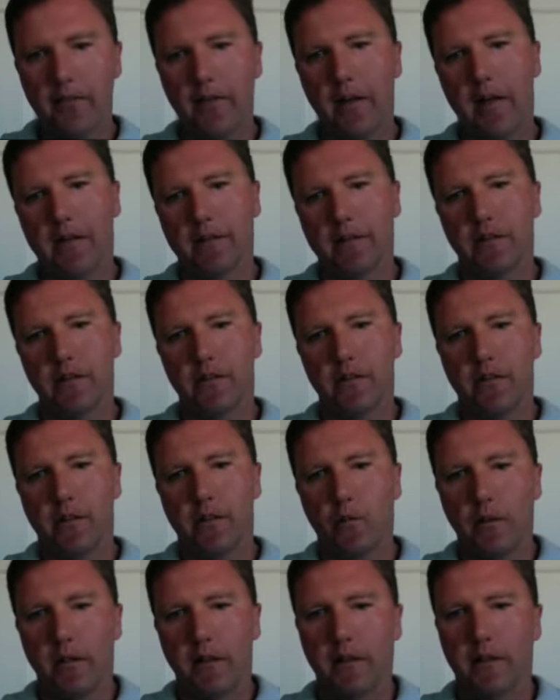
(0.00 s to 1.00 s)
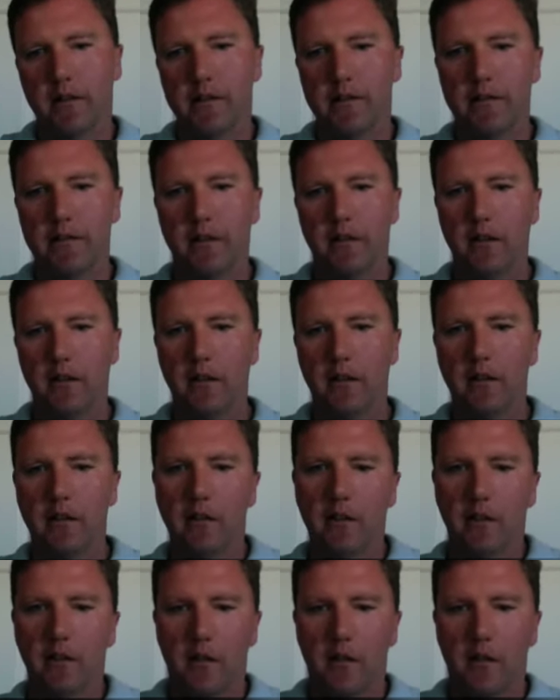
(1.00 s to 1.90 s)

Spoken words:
factors that we consider